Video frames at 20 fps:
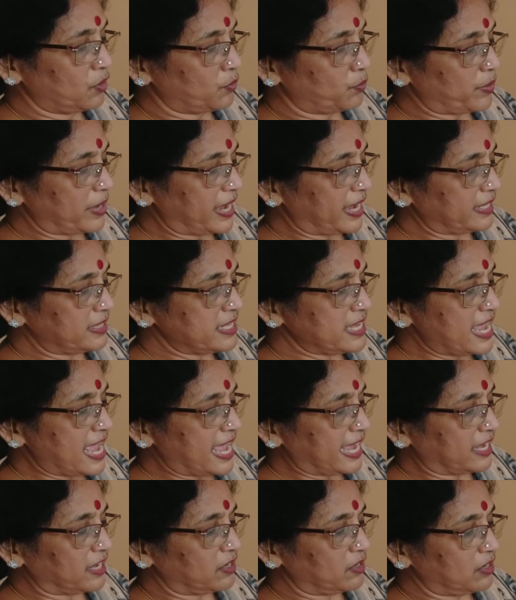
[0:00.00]
where the
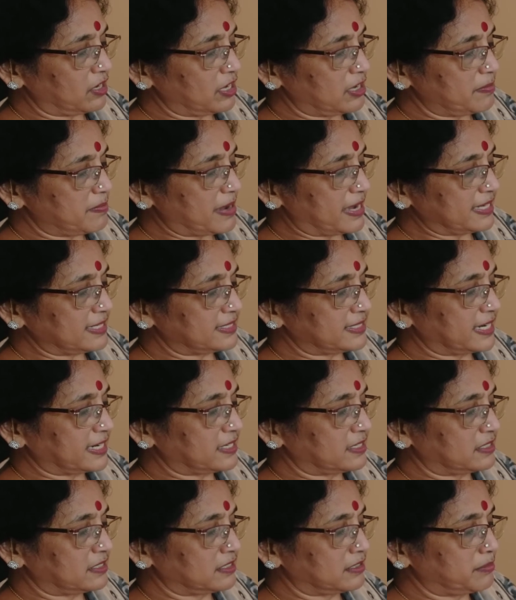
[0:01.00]
angular
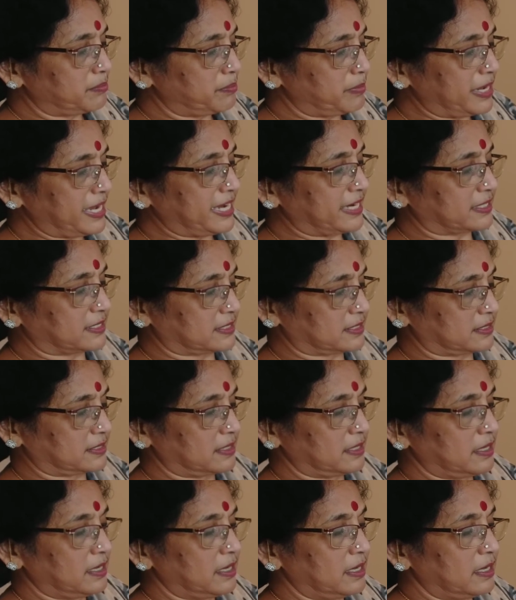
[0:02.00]
bisector
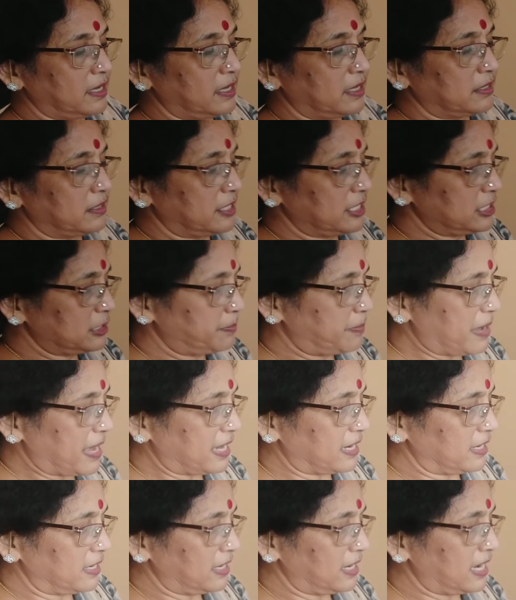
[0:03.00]
meets this
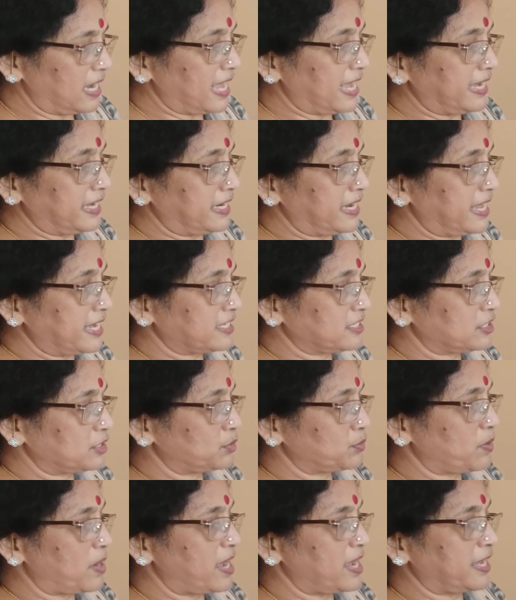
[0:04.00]
parallel line
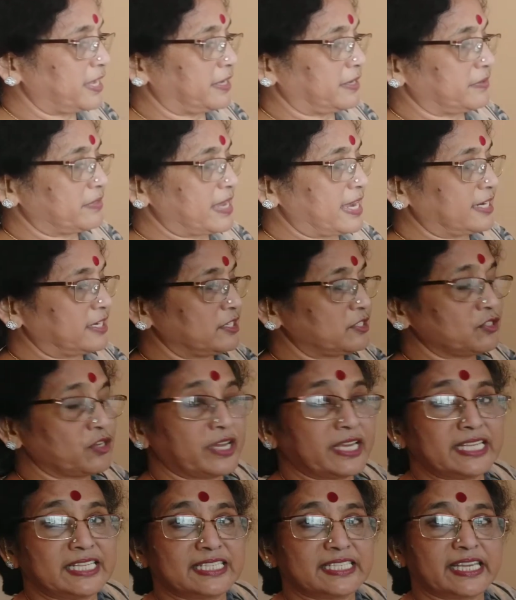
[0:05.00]
XY, that is
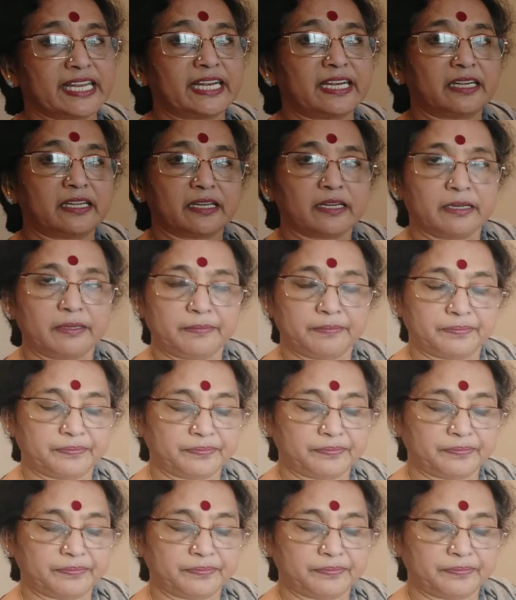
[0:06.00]
your in center,